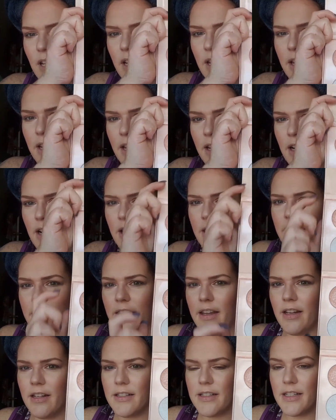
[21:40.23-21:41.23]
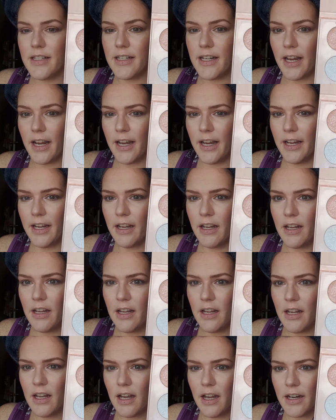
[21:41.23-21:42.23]
and I think today
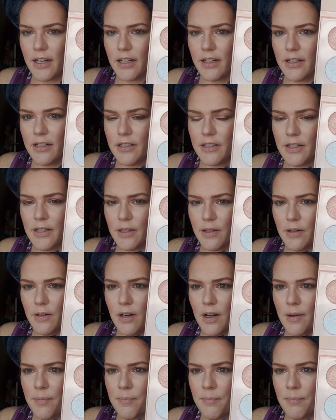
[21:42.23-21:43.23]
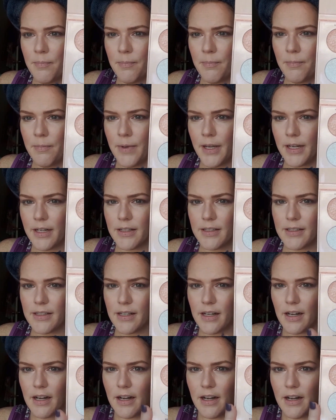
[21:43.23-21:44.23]
I'm going to do a
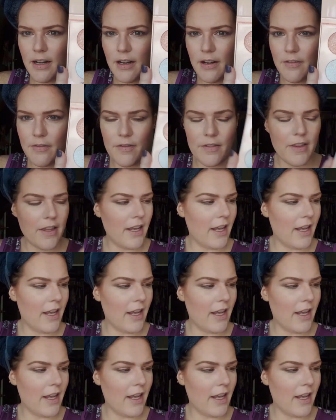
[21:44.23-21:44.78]
mix of